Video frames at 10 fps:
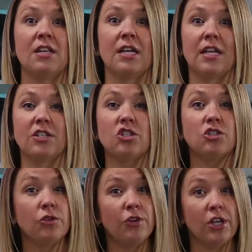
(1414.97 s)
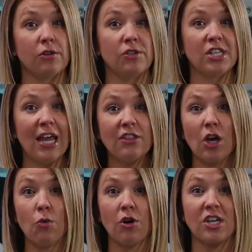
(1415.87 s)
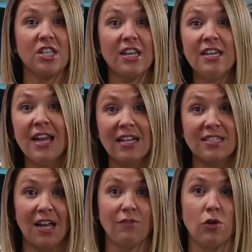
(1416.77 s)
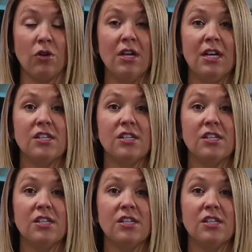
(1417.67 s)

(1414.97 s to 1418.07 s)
that let a studio take their work to the next level,